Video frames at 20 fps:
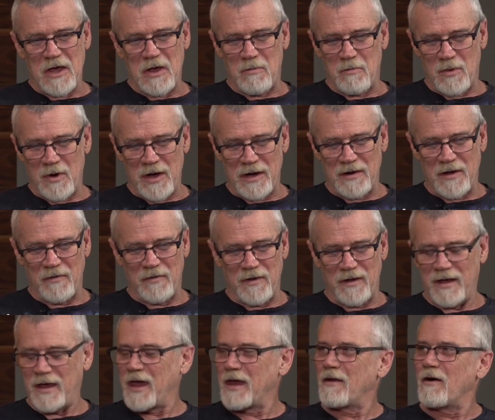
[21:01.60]
And mine, I
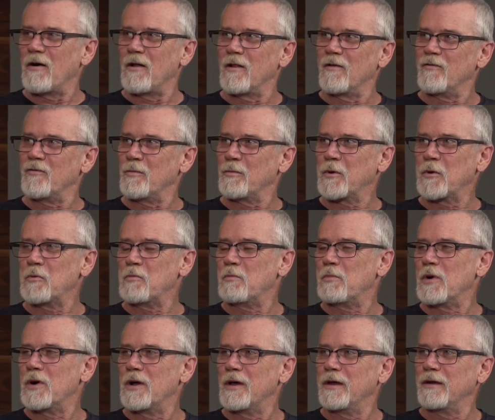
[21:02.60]
think, had all of them
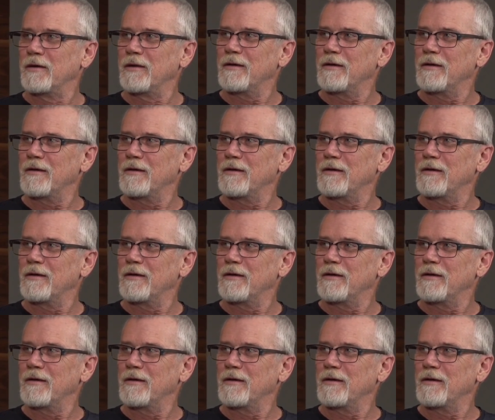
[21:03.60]
combined.